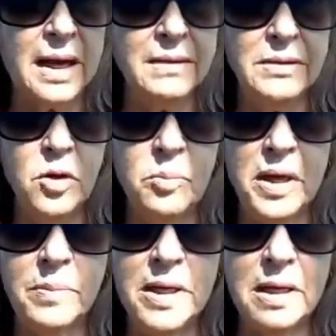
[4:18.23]
I don't know, it
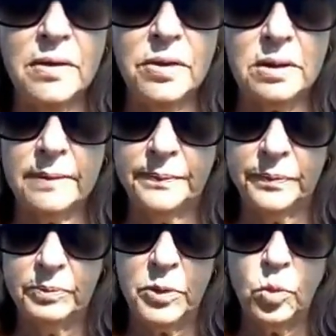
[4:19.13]
may be nothing,
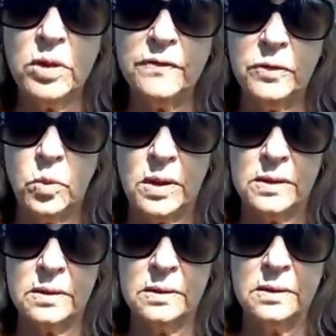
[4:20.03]
but what if it
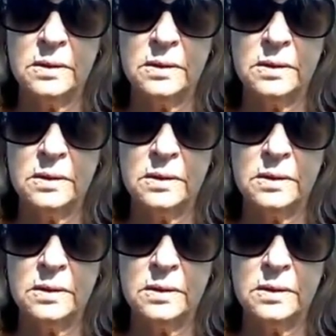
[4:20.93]
was?